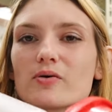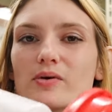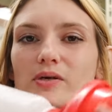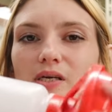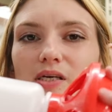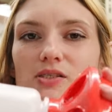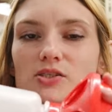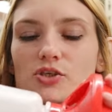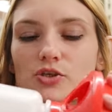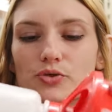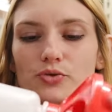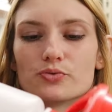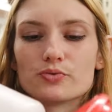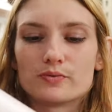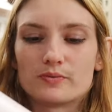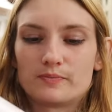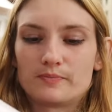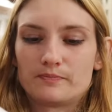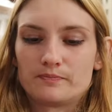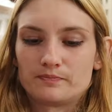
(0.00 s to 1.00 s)
go and get two.
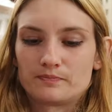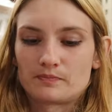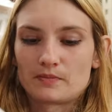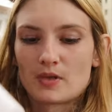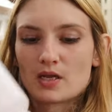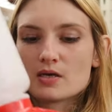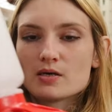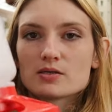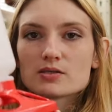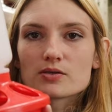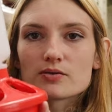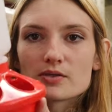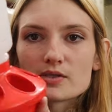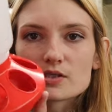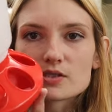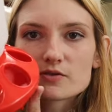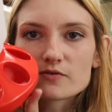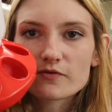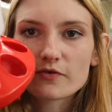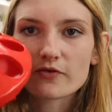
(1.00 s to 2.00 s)
So
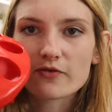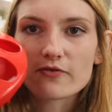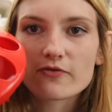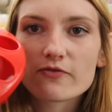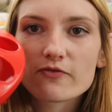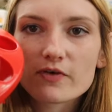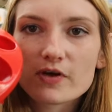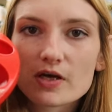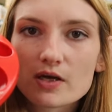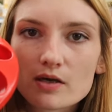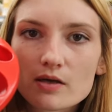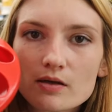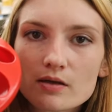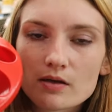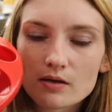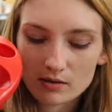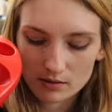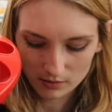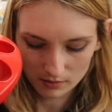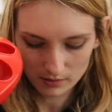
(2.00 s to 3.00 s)
this is for the feed,
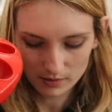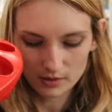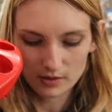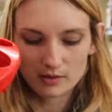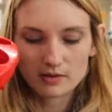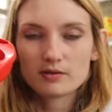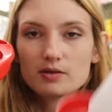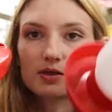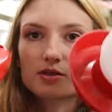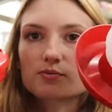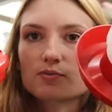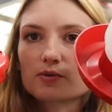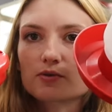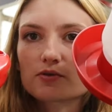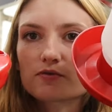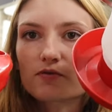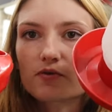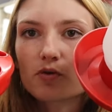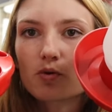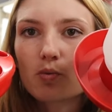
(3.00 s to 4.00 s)
this
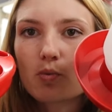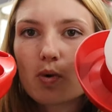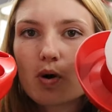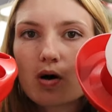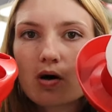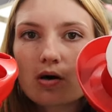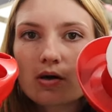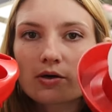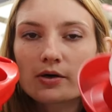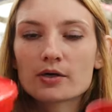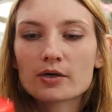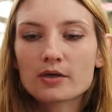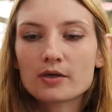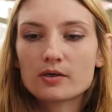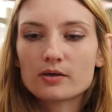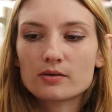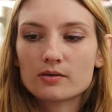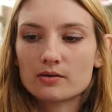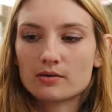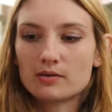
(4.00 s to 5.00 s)
one's for the water.